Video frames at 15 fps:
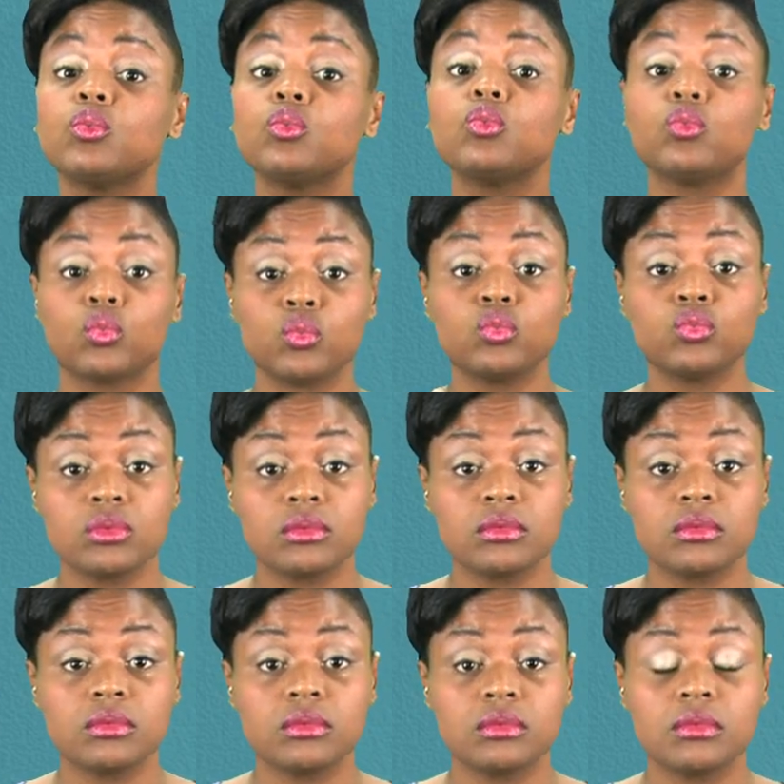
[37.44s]
General
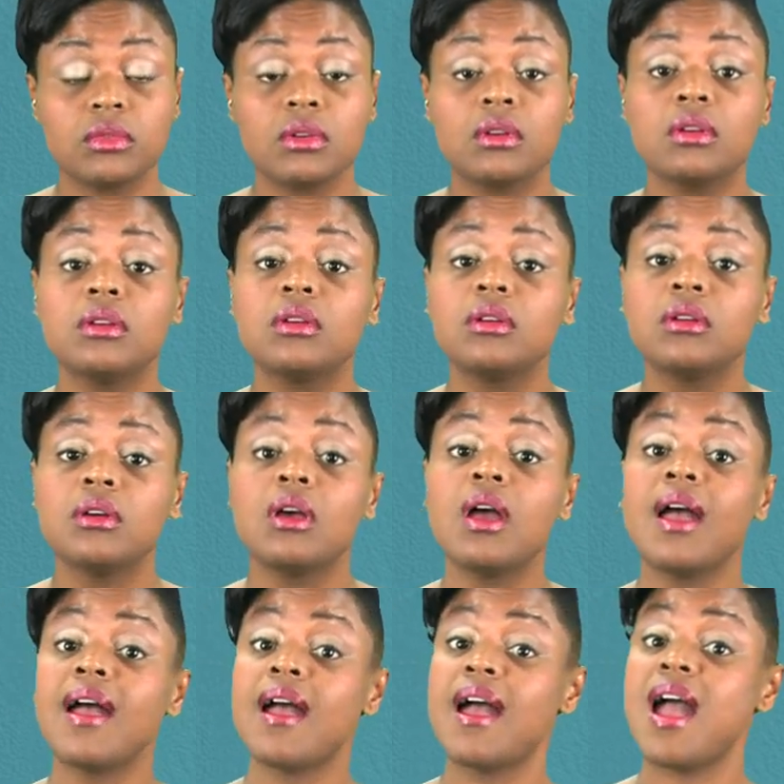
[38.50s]
rules.
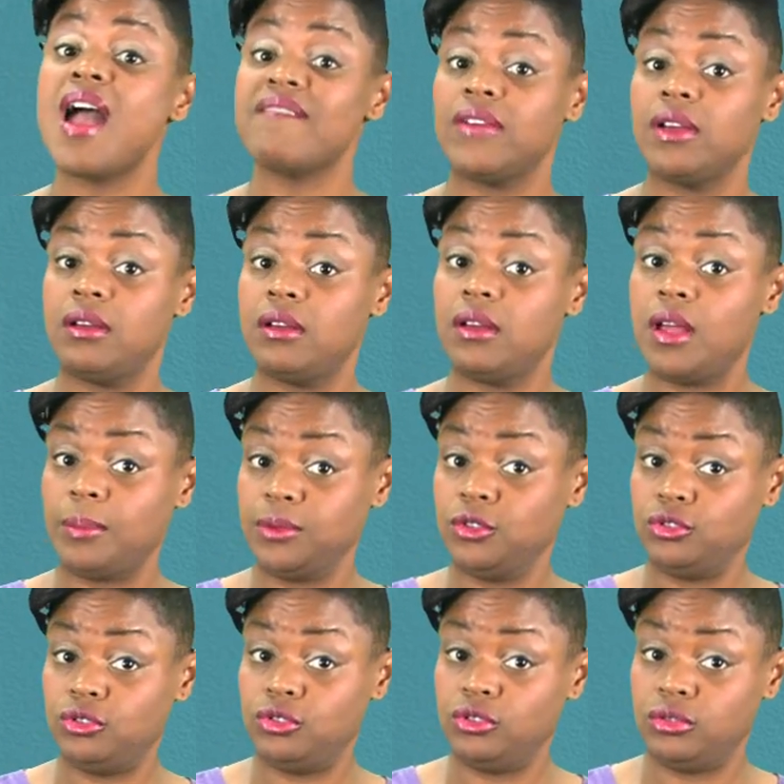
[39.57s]
Activating
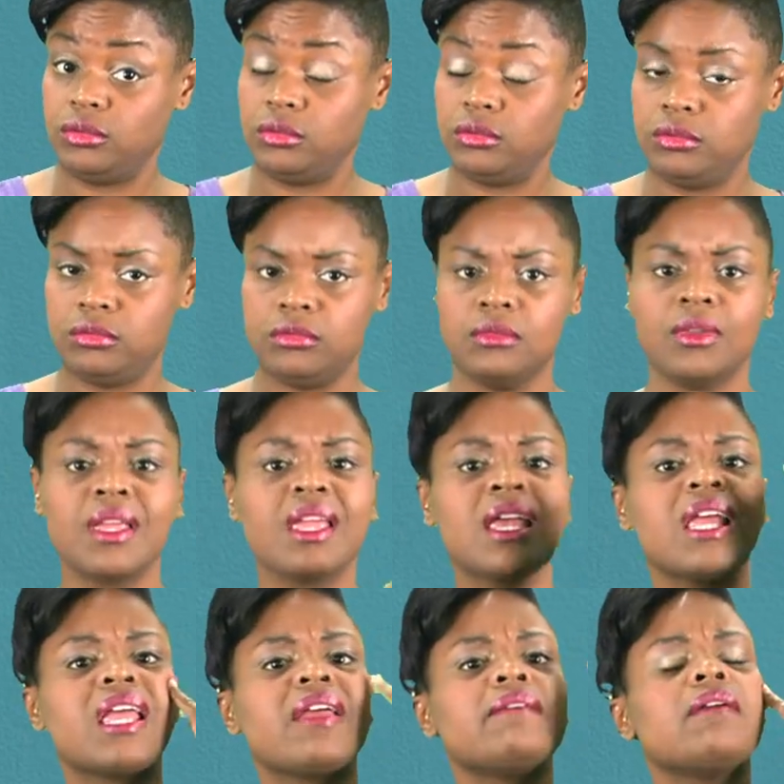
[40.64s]
captions.
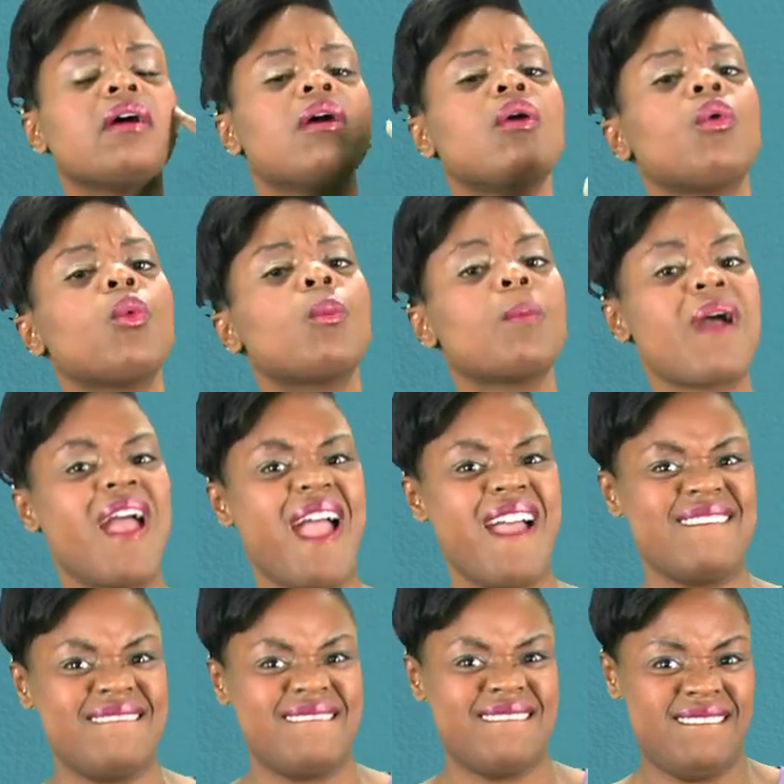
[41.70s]
If closed captioning
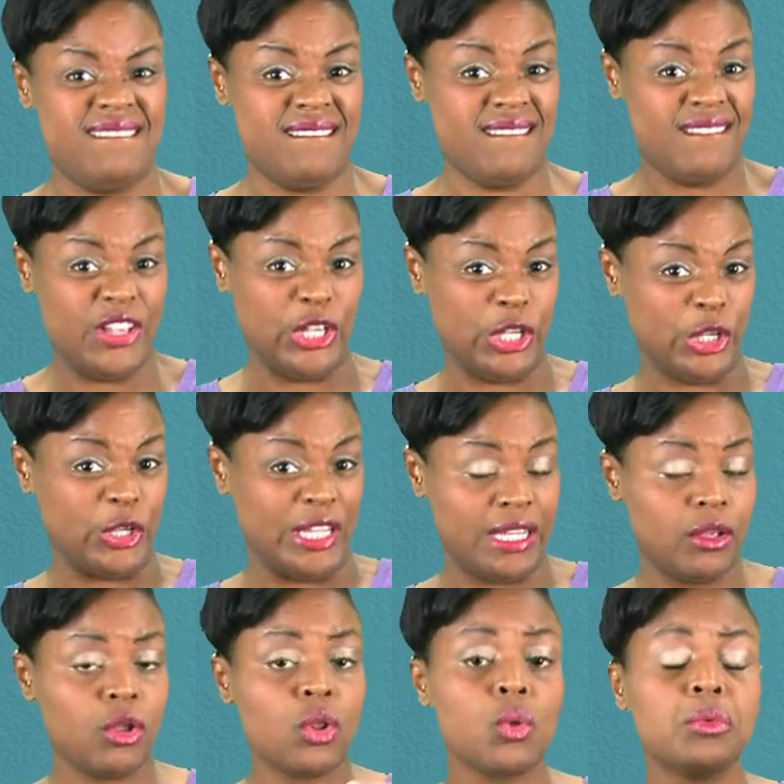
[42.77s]
functionality is built
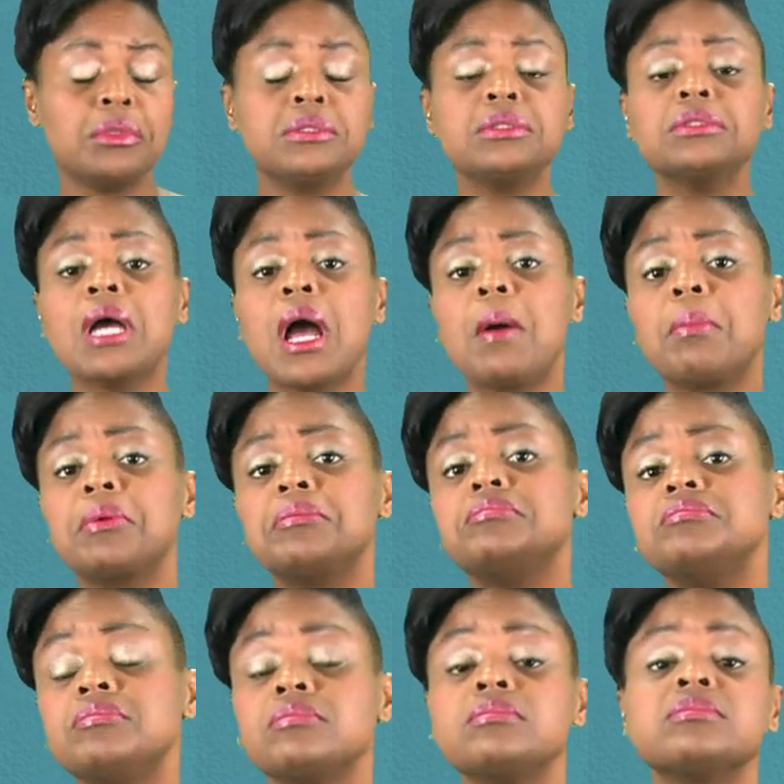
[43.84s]
into the equipment, for
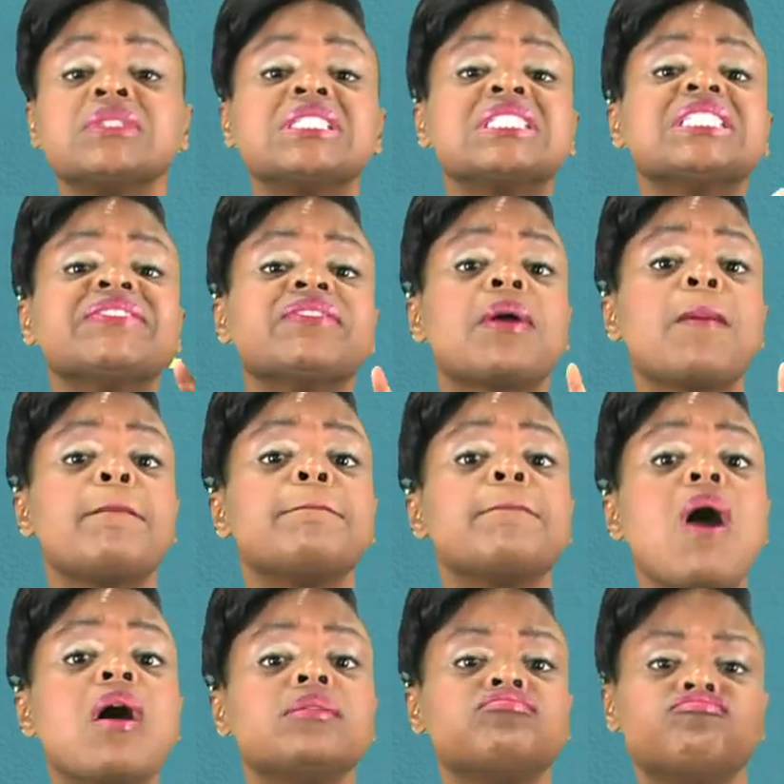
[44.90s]
example, televisions,
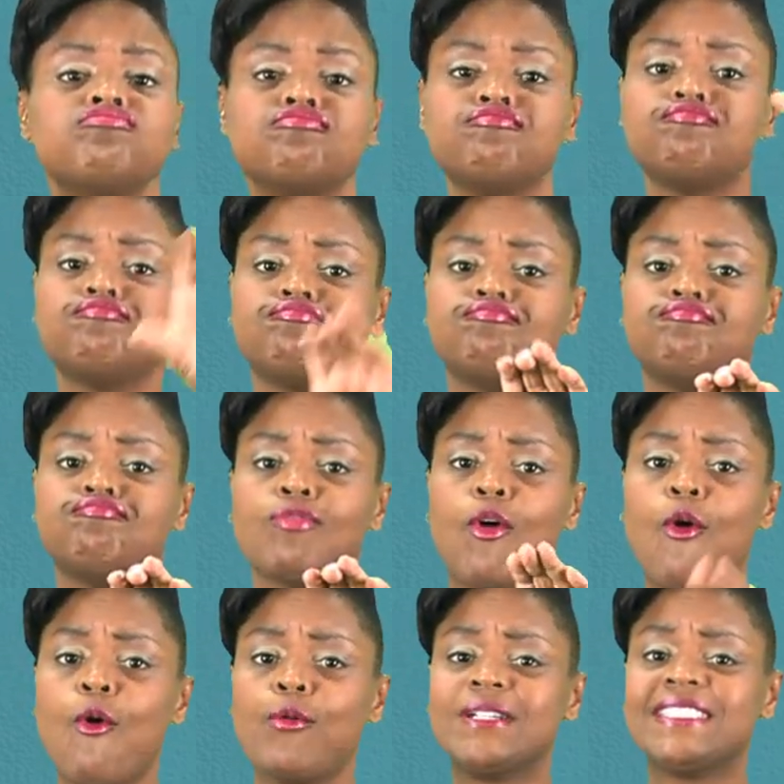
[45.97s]
set-top
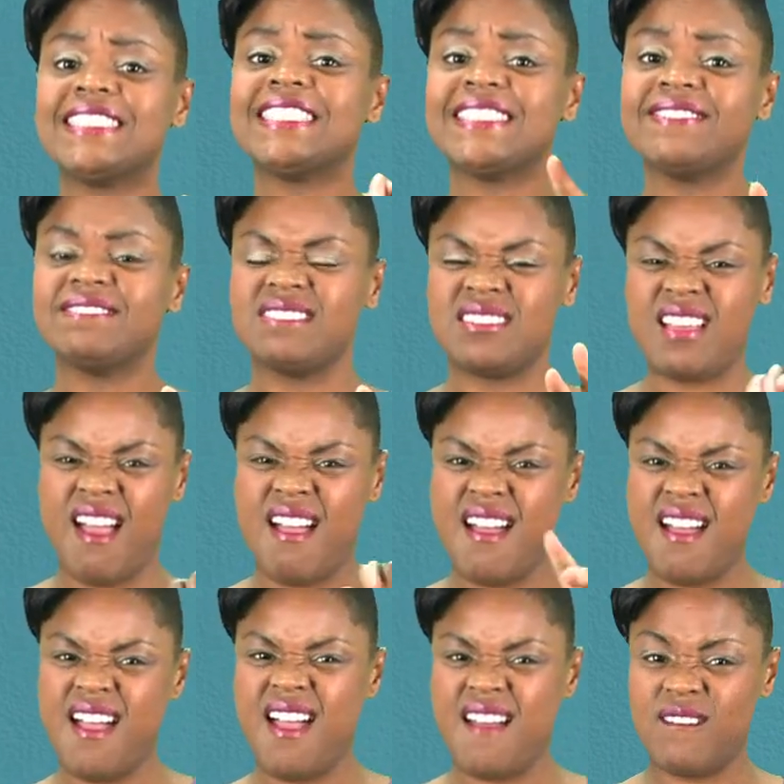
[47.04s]
boxes, and
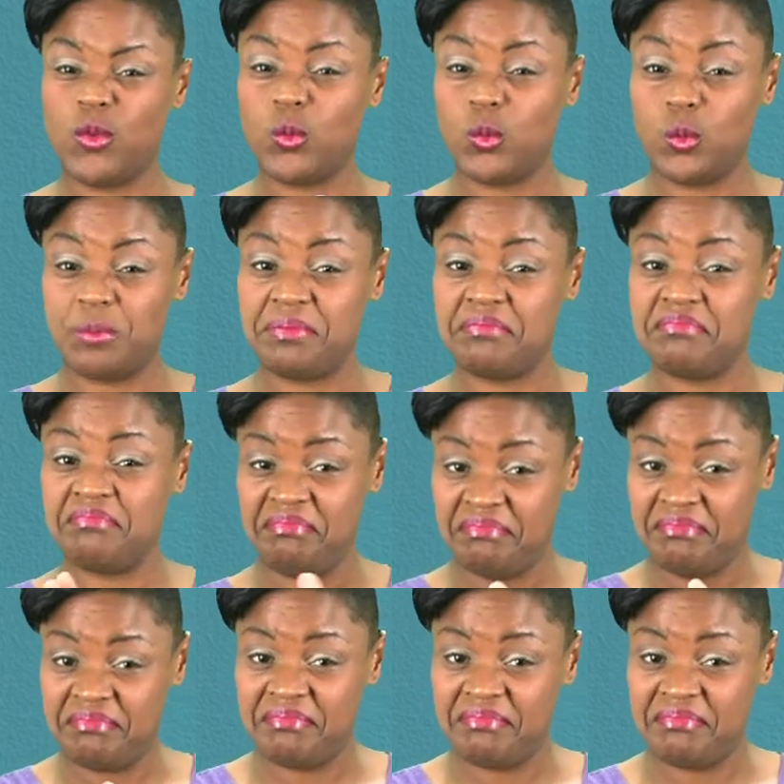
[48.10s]
similar devices,